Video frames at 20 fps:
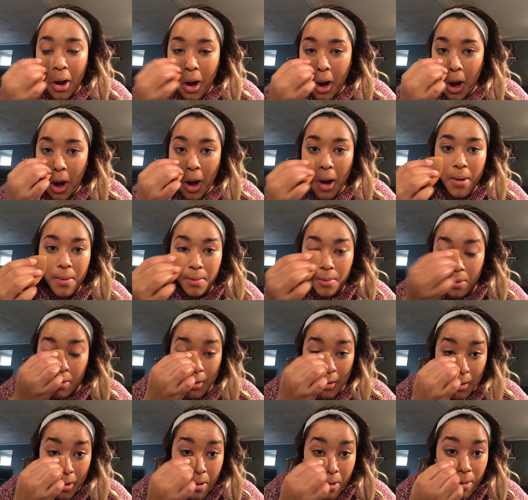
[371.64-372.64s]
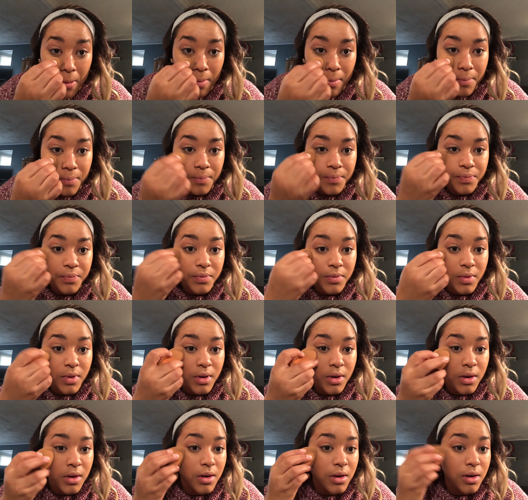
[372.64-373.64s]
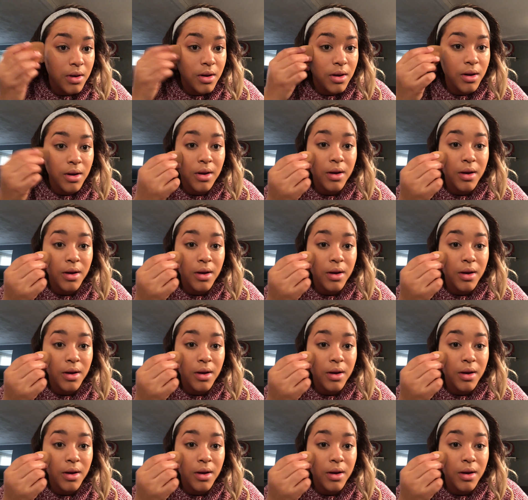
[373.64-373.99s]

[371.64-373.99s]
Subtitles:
Nobody speaks.